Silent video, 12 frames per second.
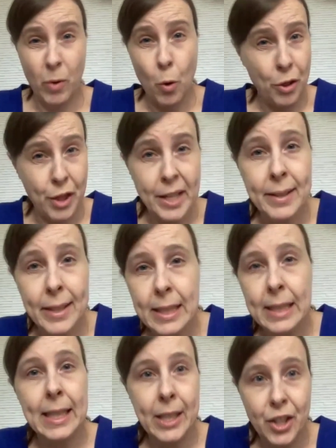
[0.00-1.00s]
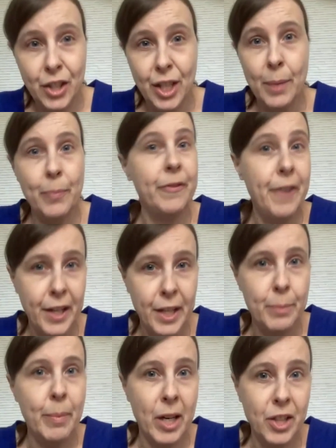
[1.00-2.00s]
authentic leadership,
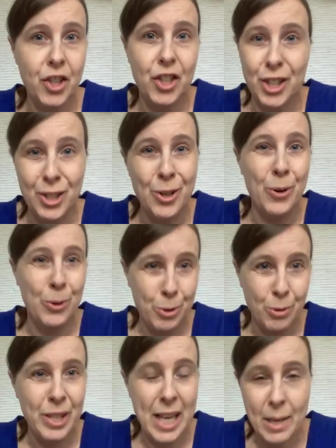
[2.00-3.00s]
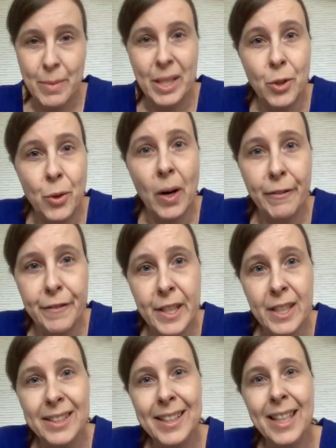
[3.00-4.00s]
very much, also came into our
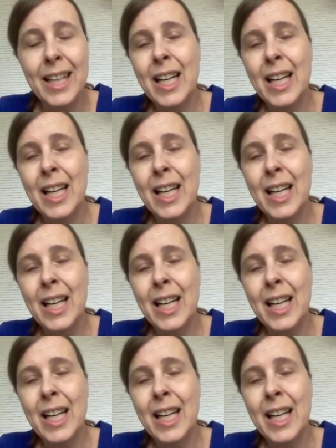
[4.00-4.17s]
field.